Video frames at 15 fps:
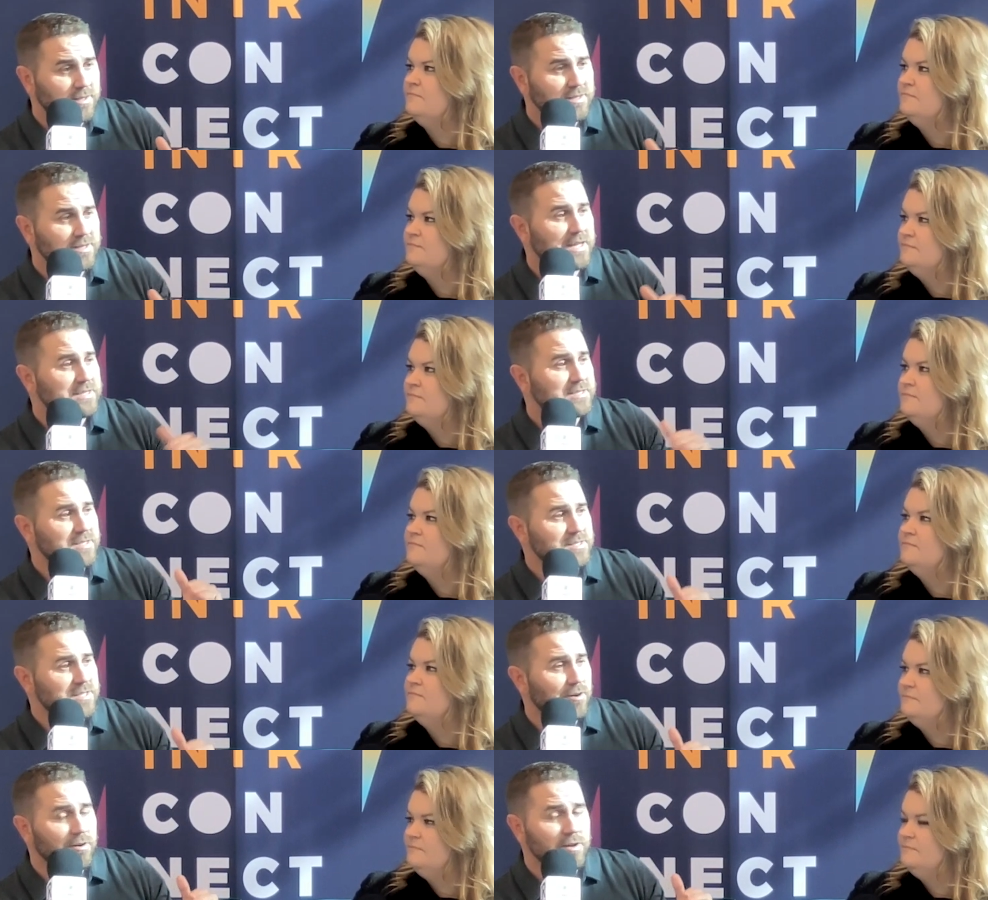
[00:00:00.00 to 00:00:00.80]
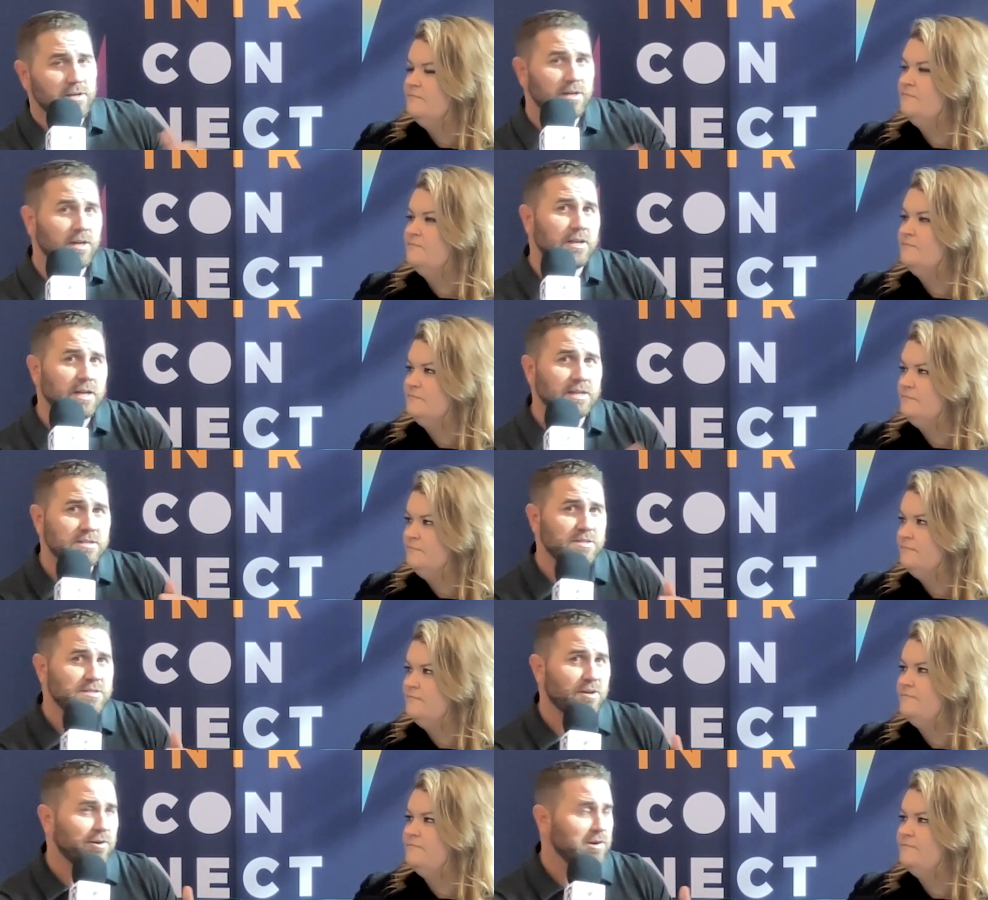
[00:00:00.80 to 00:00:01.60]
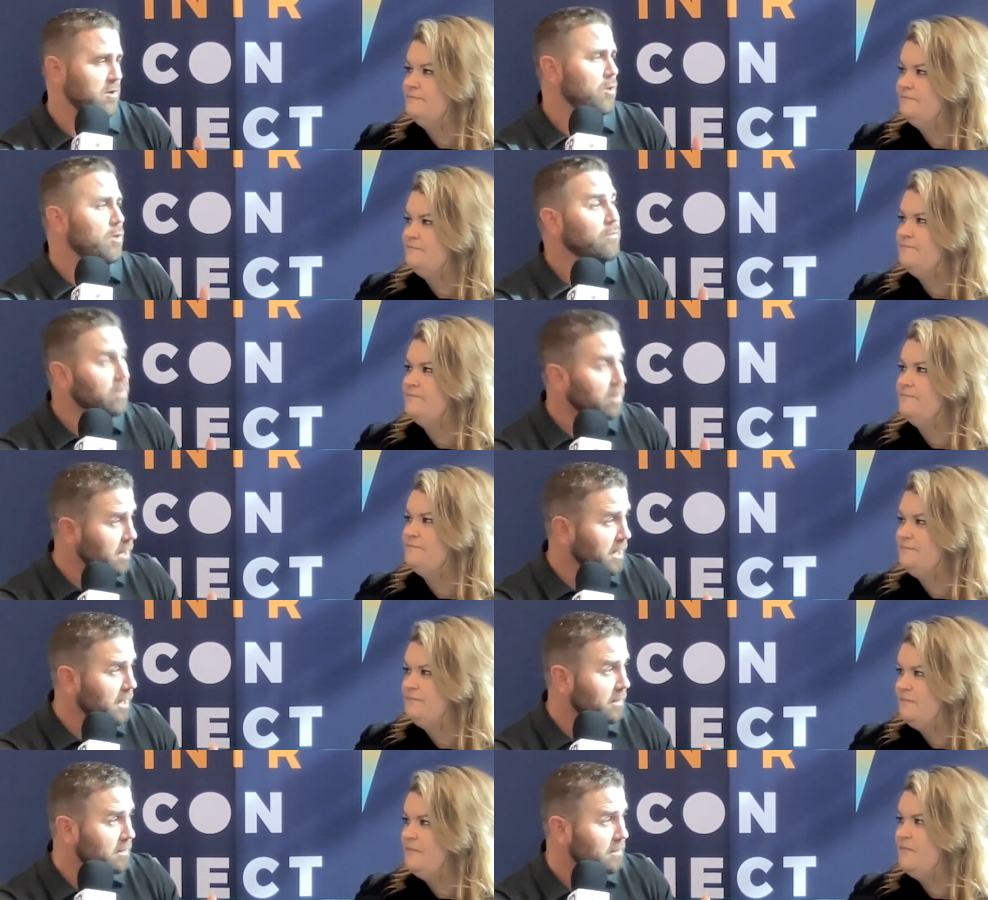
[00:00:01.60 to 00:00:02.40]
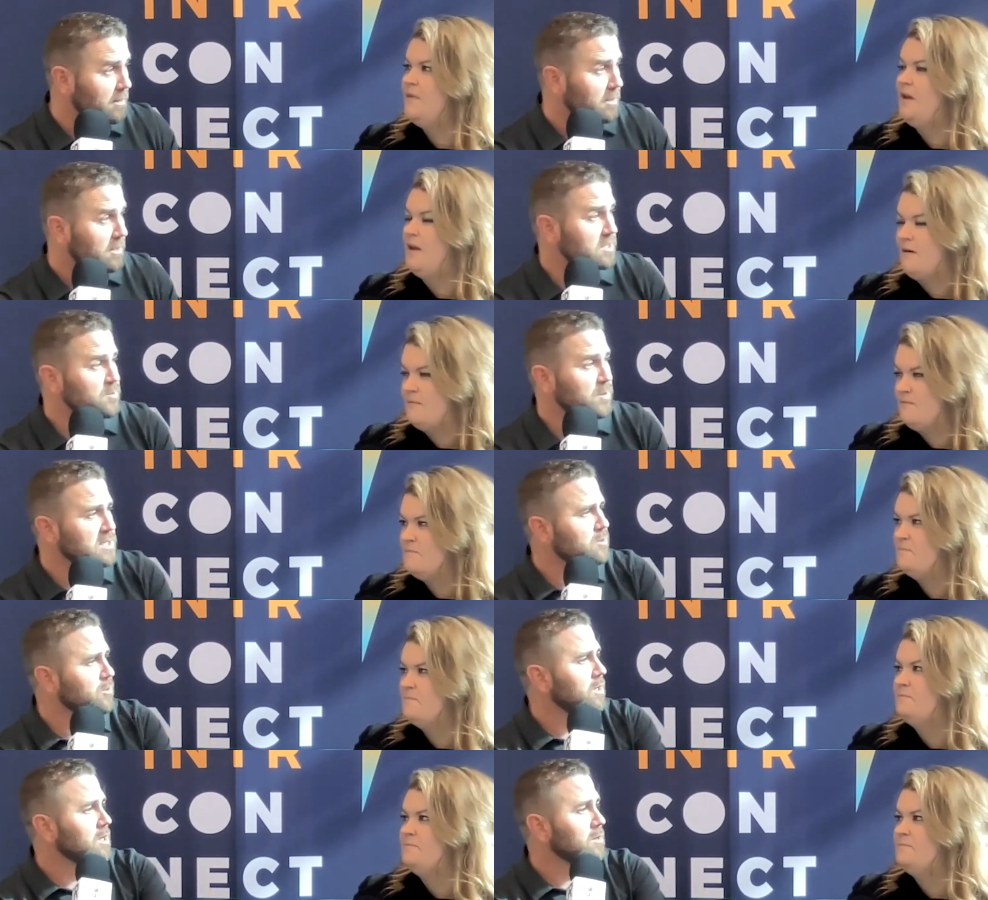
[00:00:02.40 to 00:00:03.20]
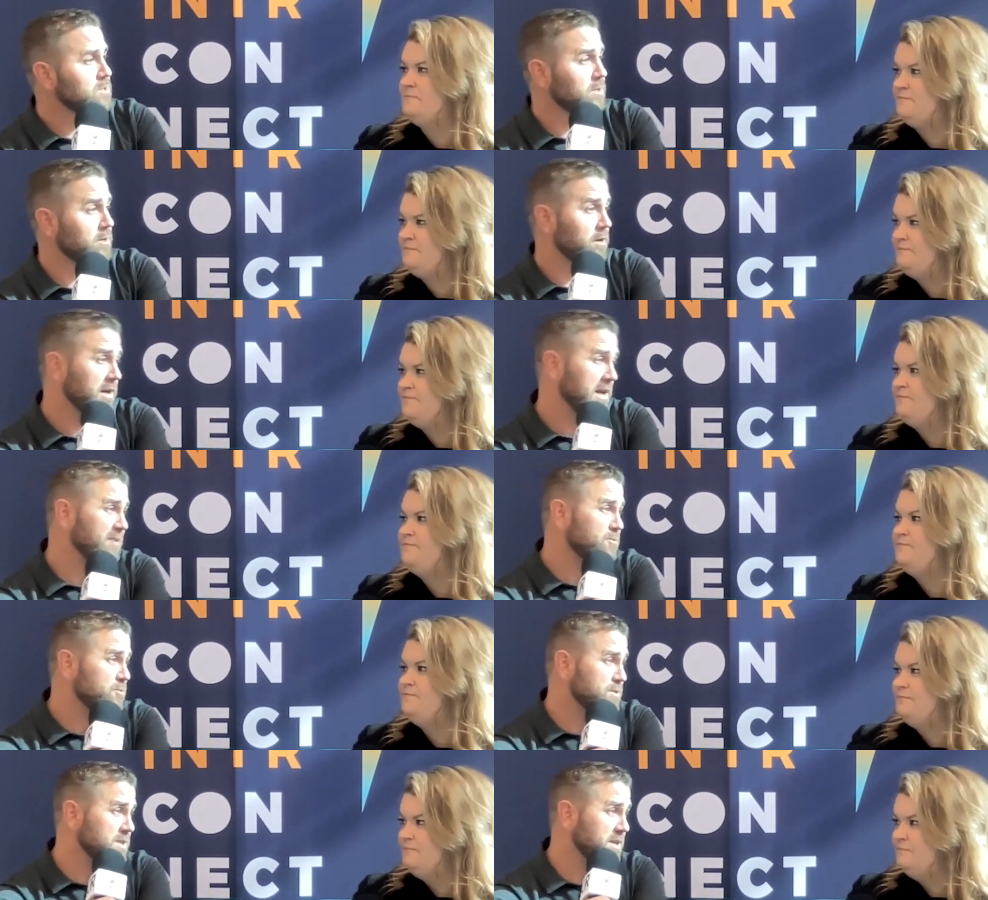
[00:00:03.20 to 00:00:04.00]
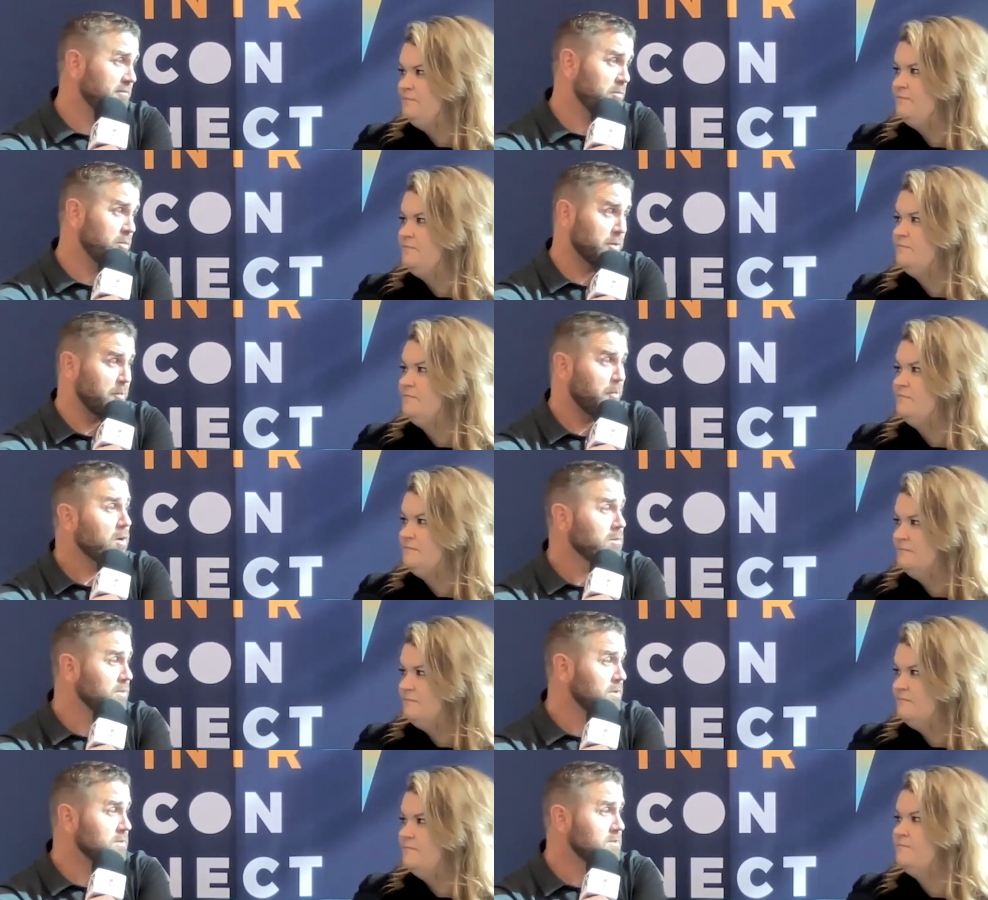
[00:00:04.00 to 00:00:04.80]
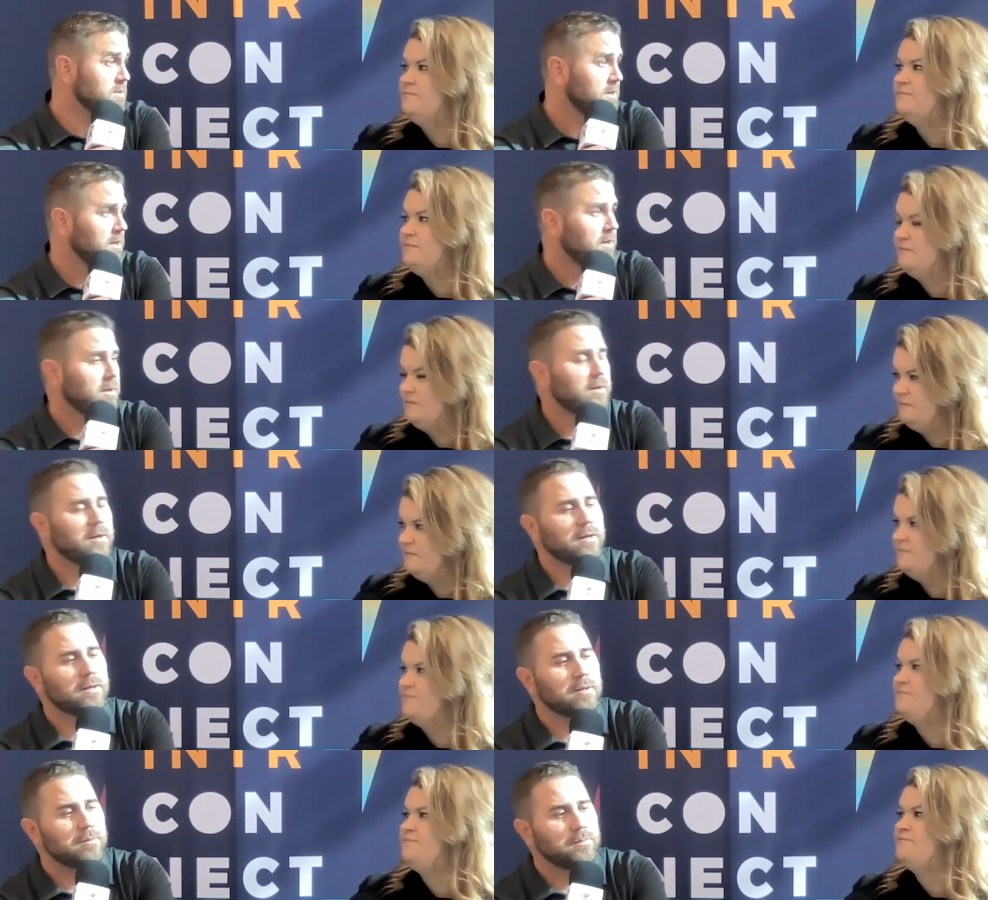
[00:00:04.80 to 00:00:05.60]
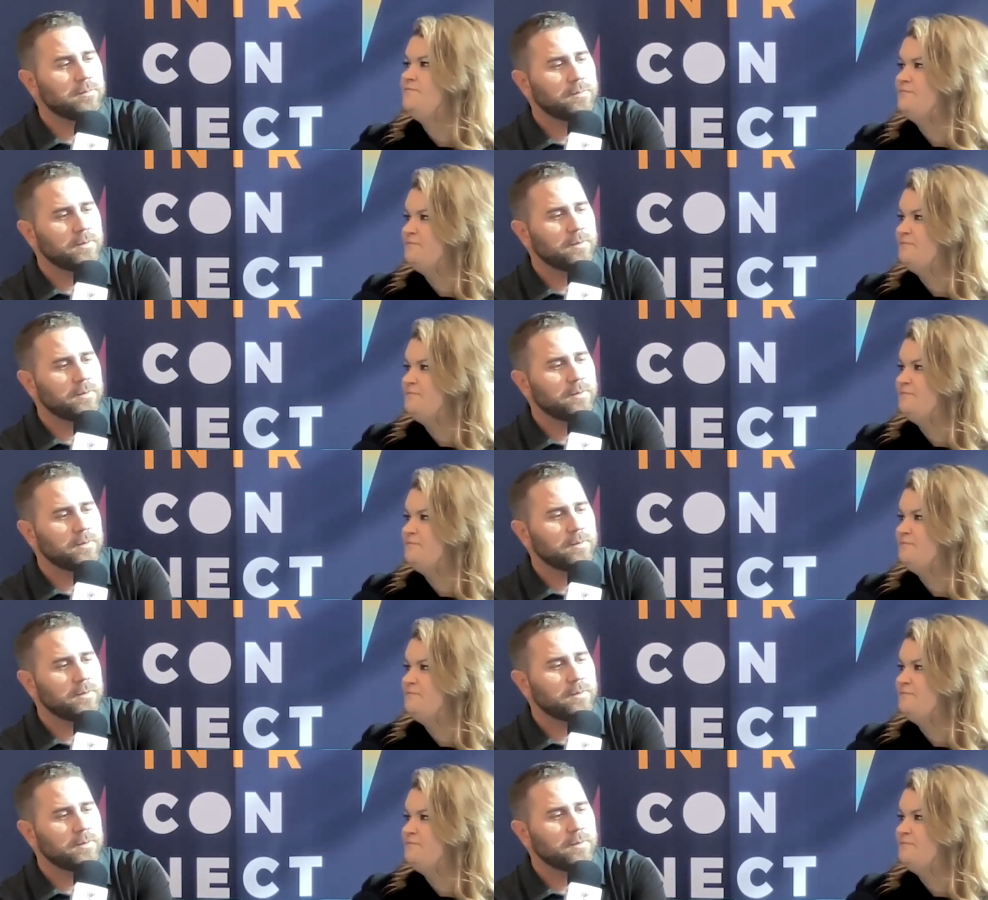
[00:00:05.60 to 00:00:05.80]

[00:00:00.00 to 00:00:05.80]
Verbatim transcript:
Speaker 1: necessary and unnecessary overhead yeah. especially when it comes to their accounts receivable departments um,